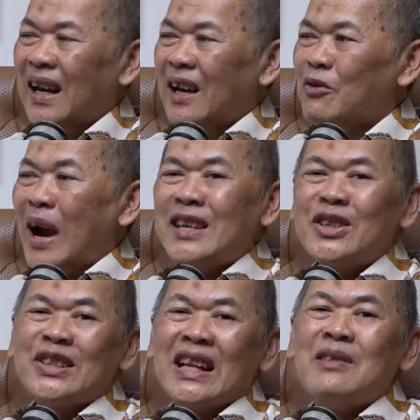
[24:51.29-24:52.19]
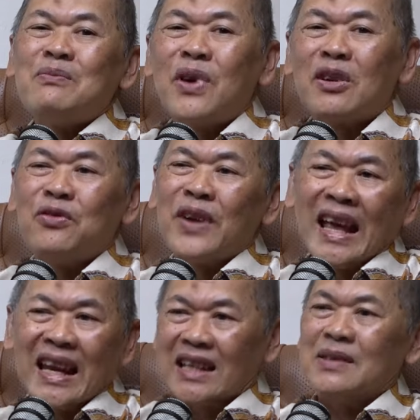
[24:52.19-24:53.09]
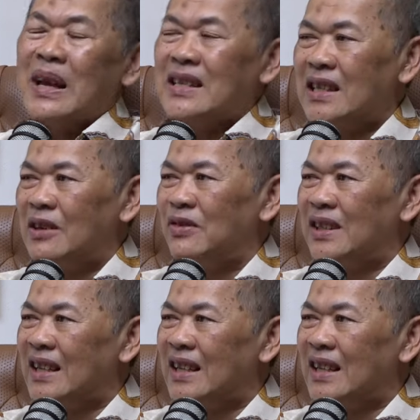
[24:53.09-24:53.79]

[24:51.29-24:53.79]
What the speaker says: Why you should import very expensive